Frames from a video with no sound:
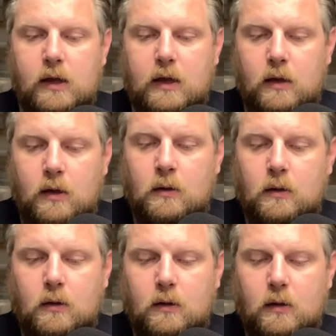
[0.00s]

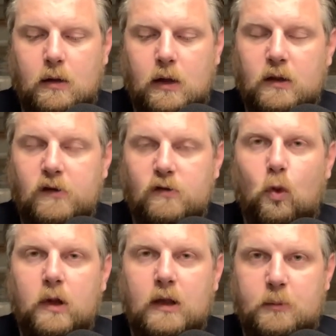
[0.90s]
in at least
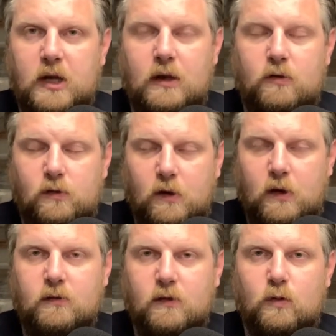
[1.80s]
one limited
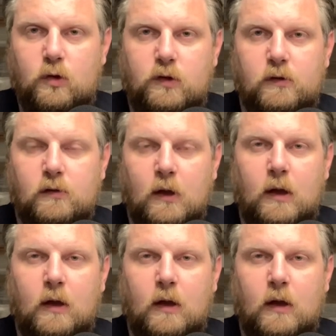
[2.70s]
instance, which is